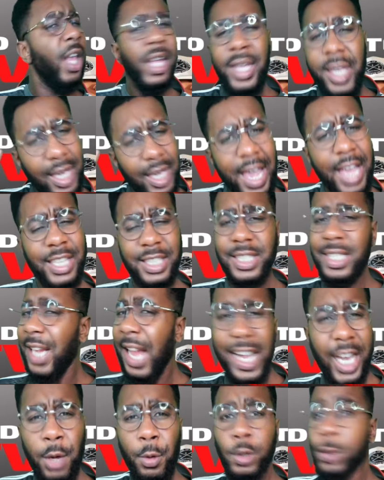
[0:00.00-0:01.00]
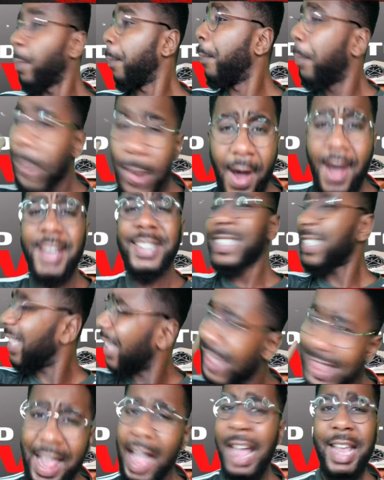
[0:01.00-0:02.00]
Yes, like he was Buzz
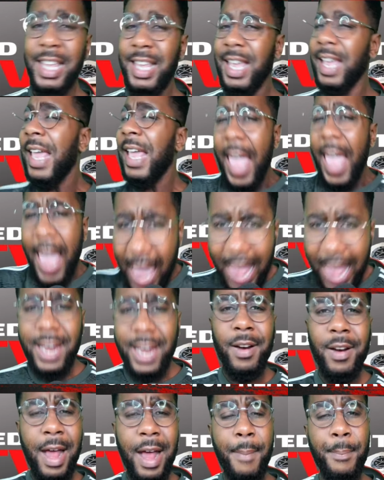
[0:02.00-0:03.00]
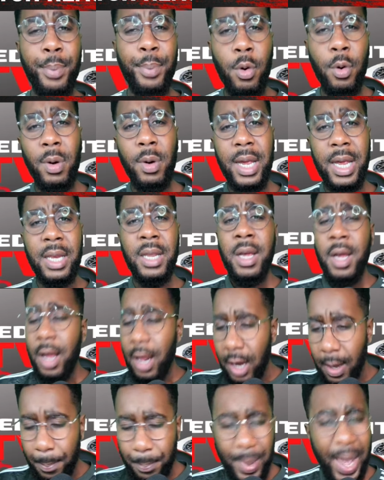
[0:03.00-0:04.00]
Lightyear. heading that ball in in
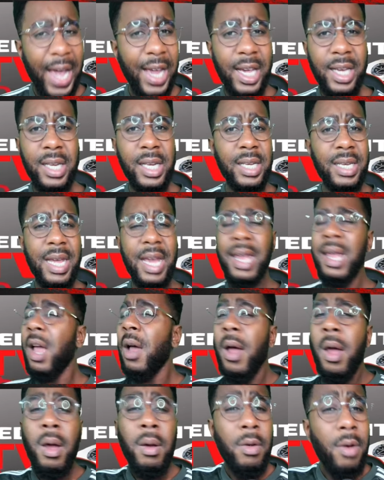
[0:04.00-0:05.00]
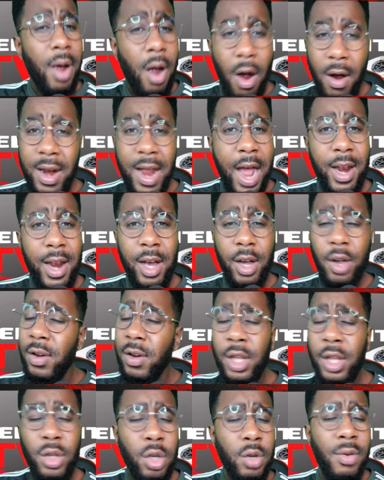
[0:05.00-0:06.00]
the back of the net. Oh, Nana
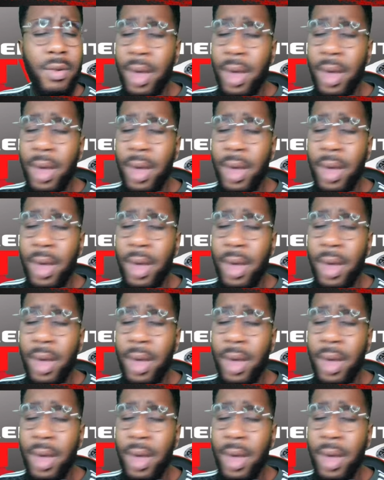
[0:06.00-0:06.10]
couldn't do